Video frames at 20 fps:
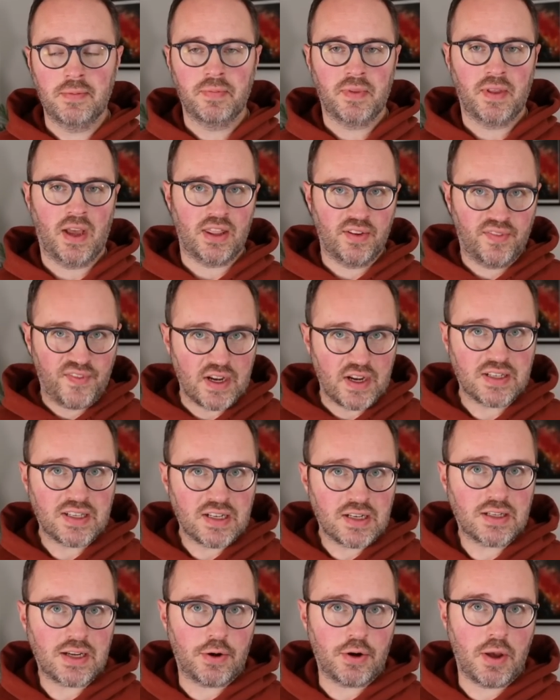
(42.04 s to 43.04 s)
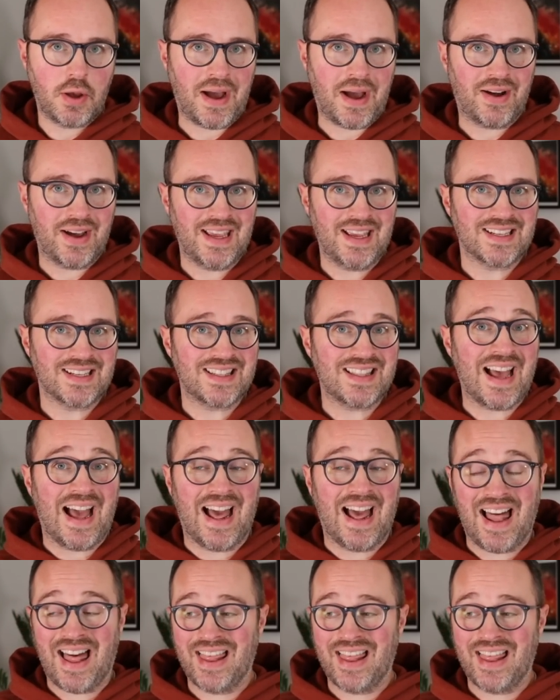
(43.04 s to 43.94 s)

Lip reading: And the first thing to tell you about is that